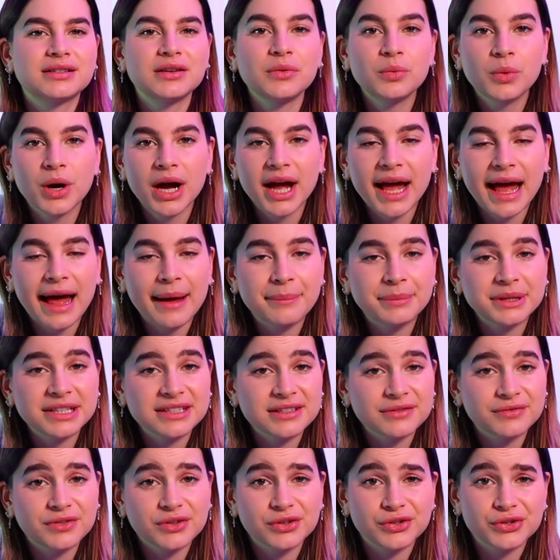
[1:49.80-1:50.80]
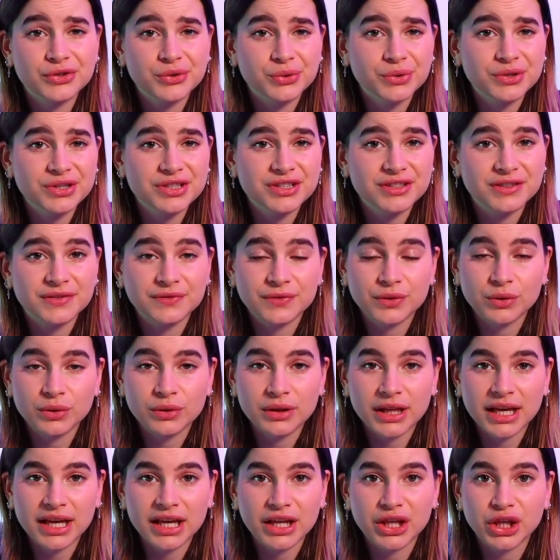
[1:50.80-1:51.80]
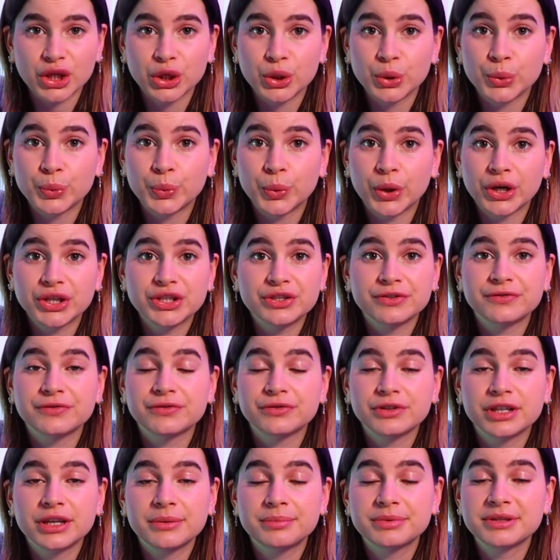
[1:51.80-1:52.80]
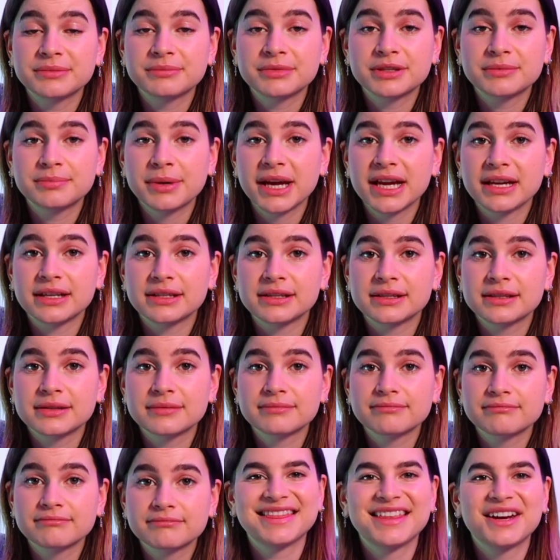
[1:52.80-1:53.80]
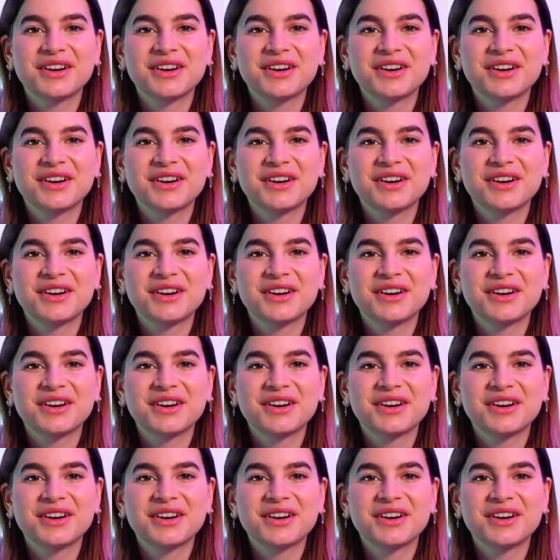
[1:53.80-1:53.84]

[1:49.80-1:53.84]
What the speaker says: what happens if your storage is full and you want to free up some space?